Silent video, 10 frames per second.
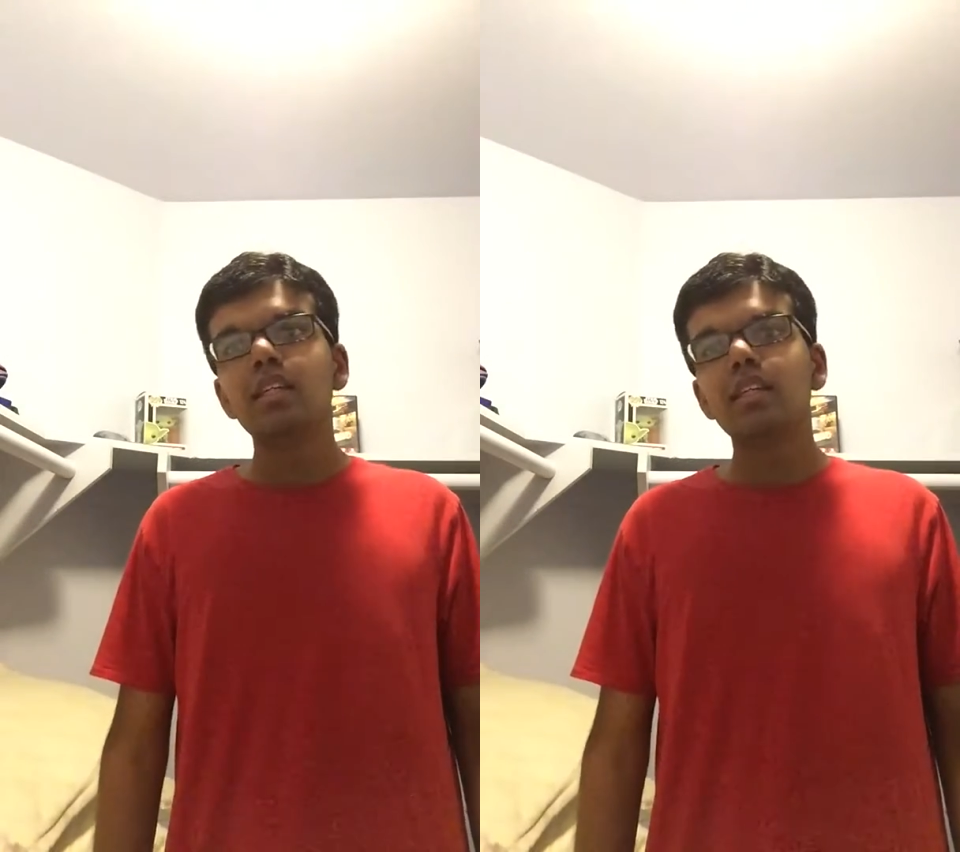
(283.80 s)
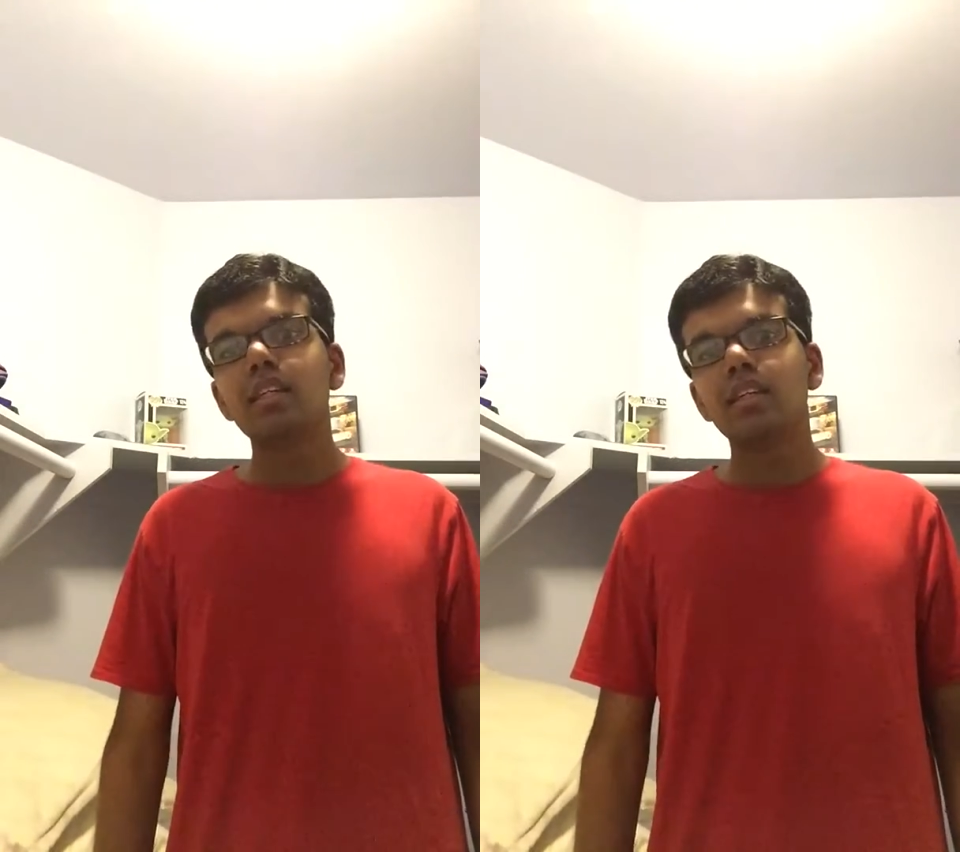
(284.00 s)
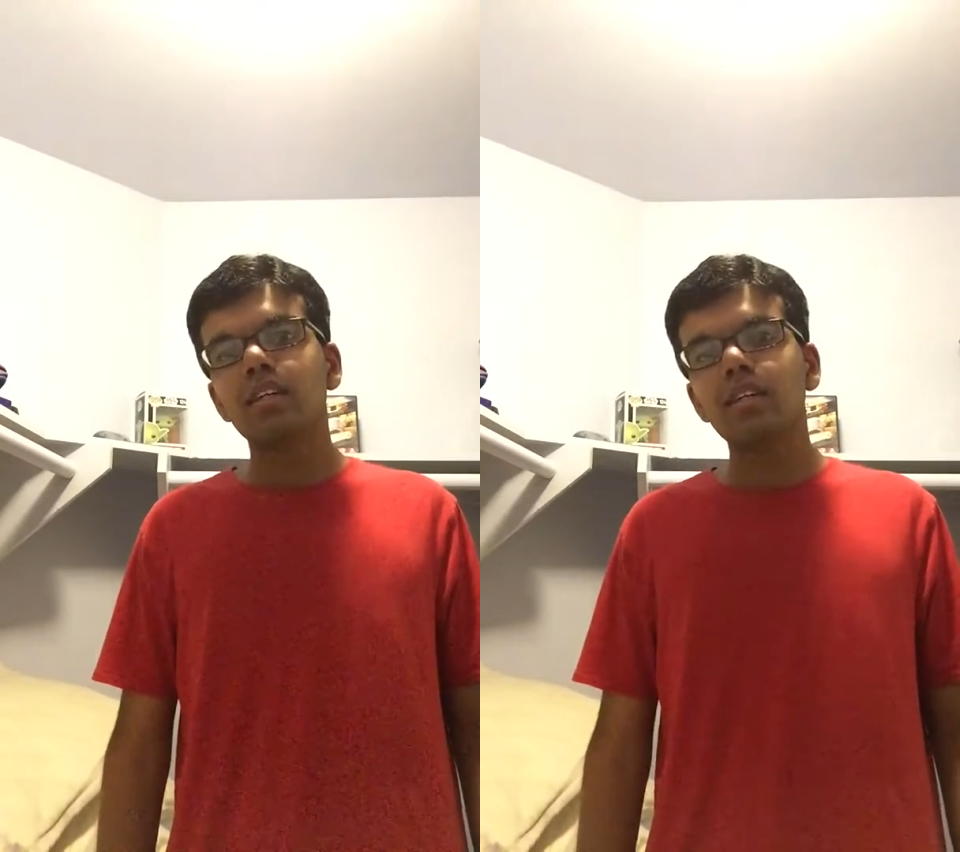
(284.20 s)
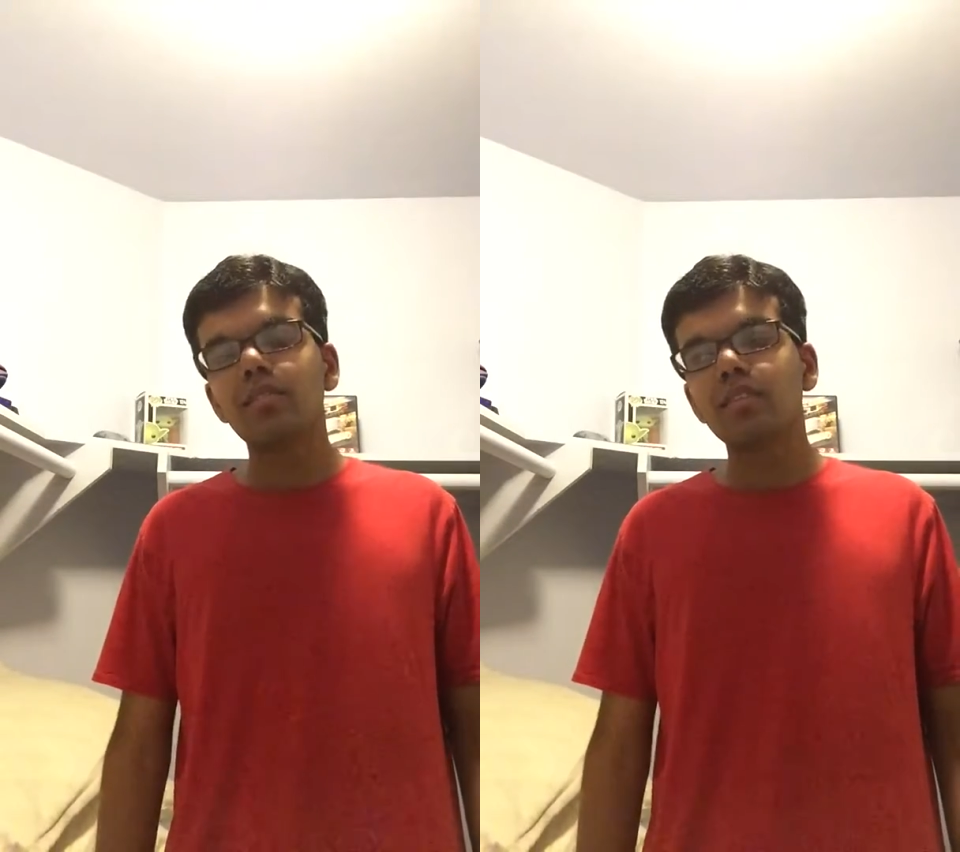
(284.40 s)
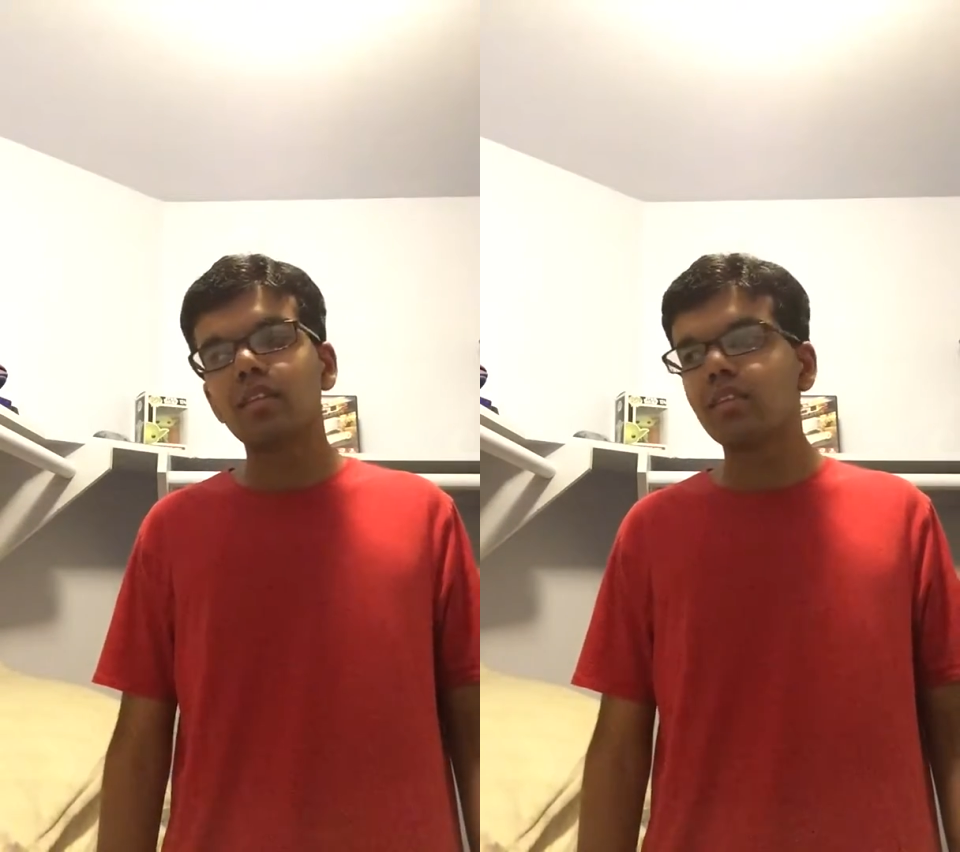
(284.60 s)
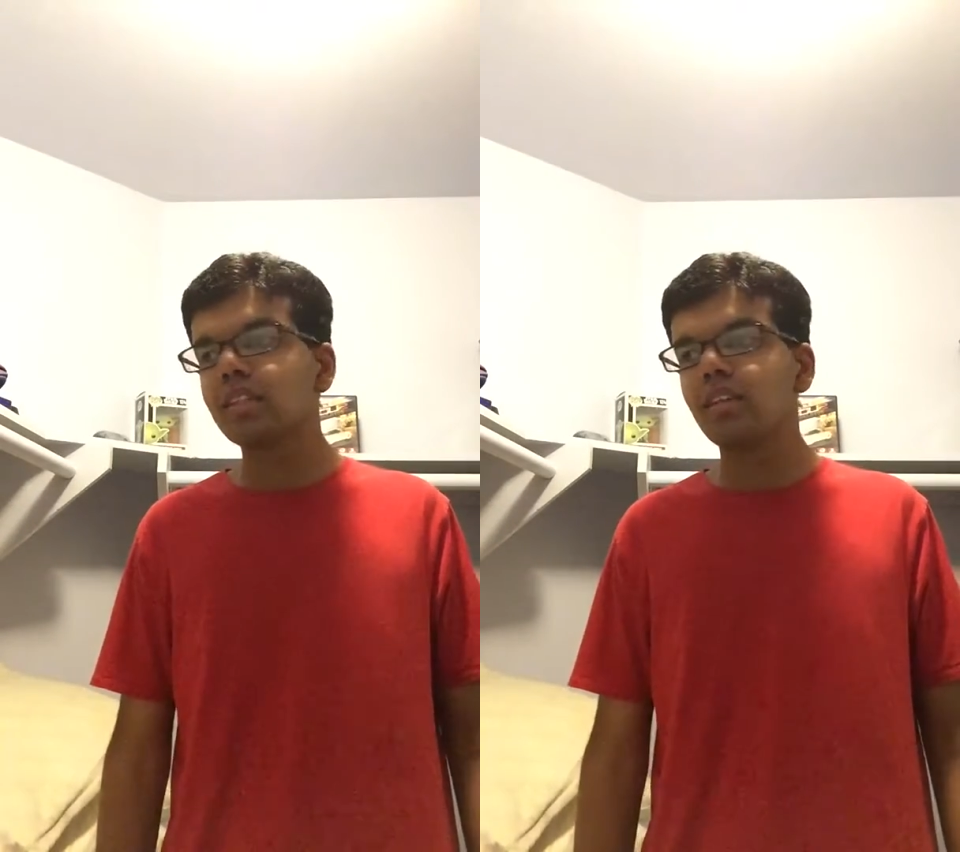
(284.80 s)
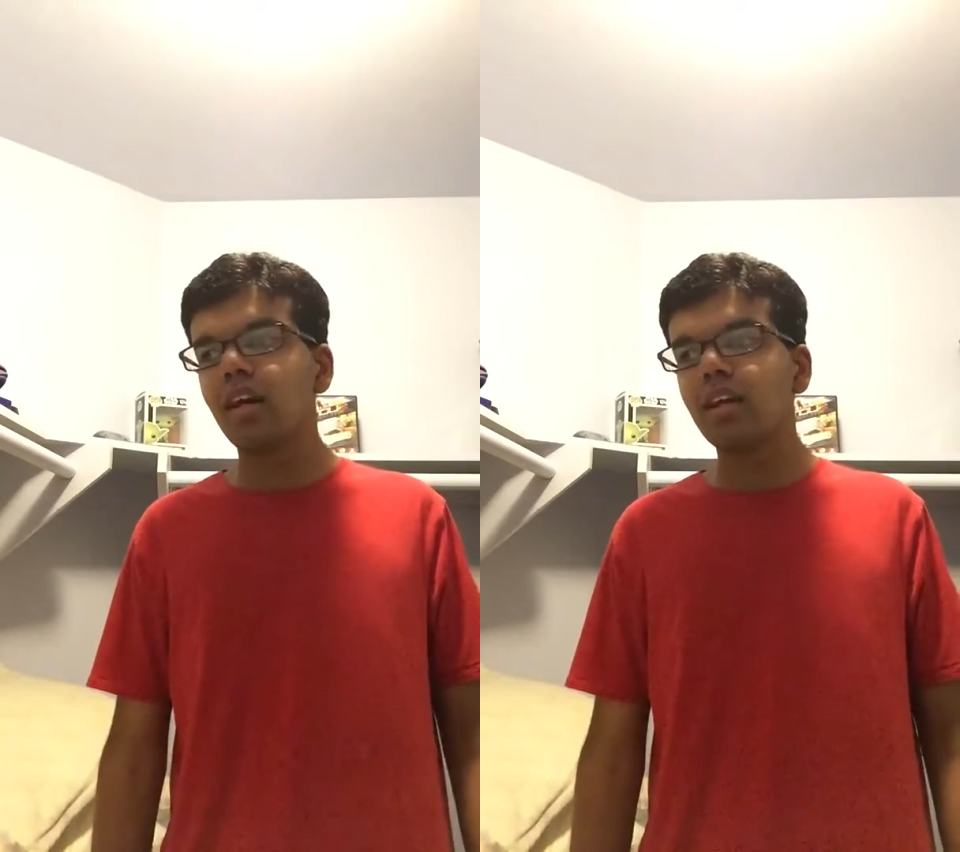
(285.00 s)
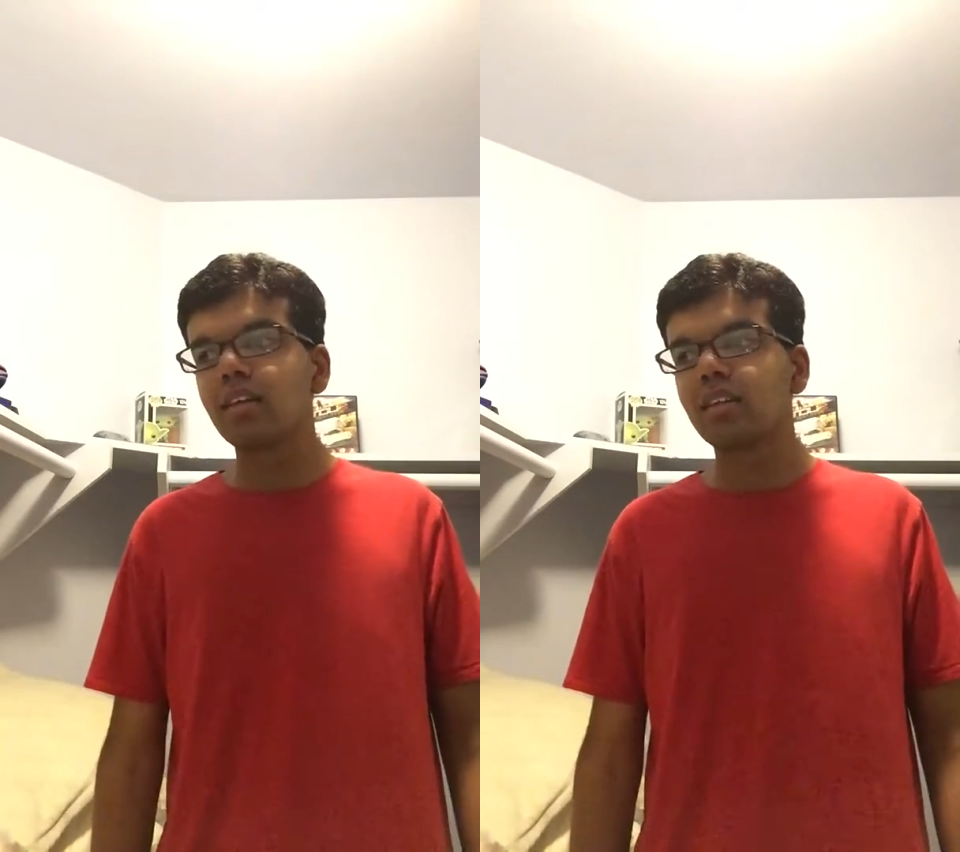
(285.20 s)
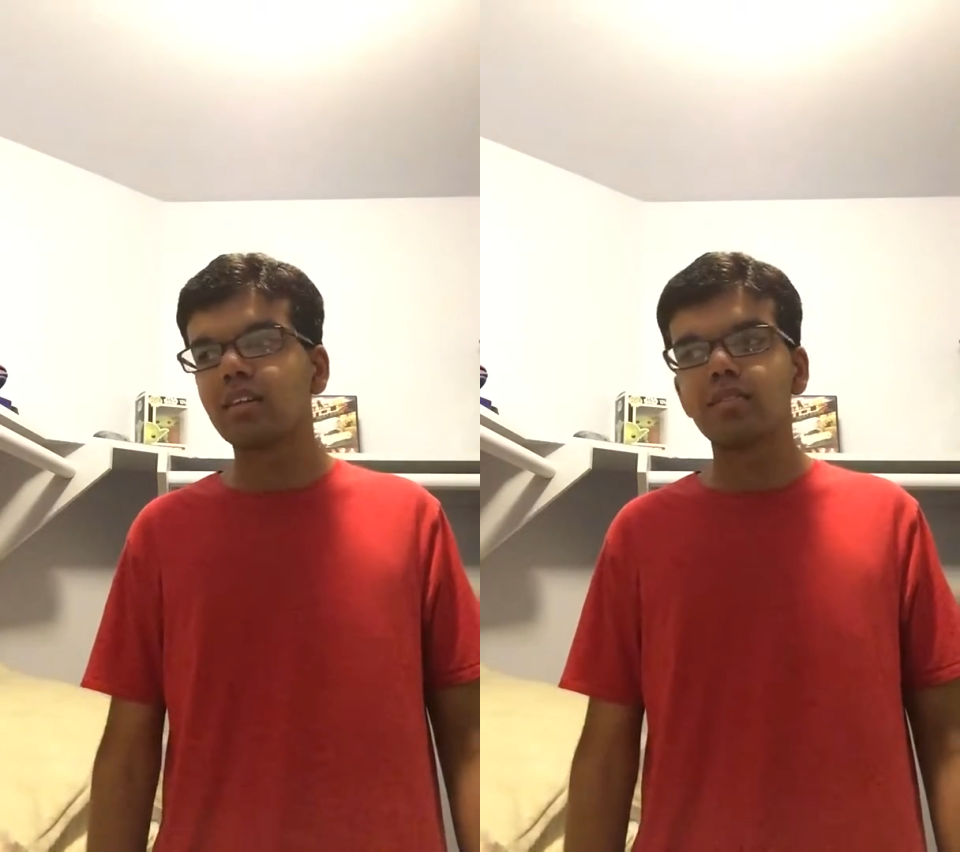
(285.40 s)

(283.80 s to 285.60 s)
yeah, there was a lot of